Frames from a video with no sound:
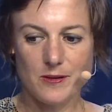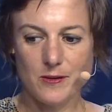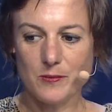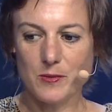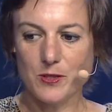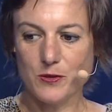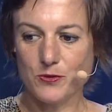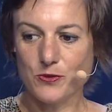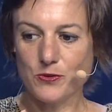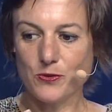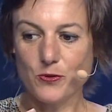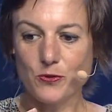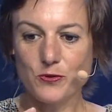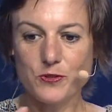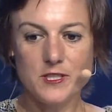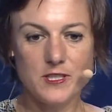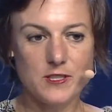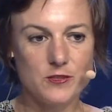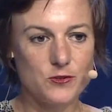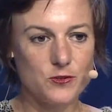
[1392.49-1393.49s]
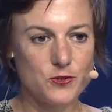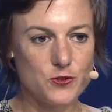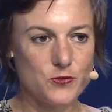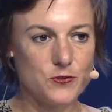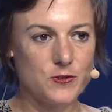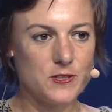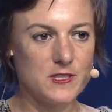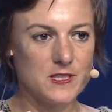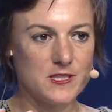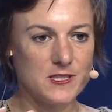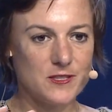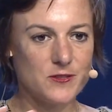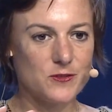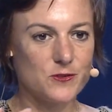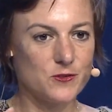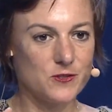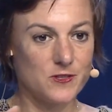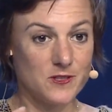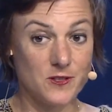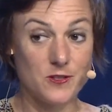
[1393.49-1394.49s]
because all the industries is
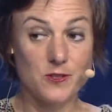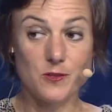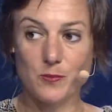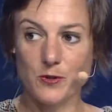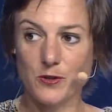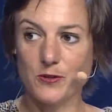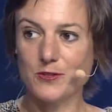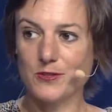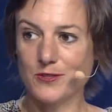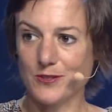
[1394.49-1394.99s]
concerned about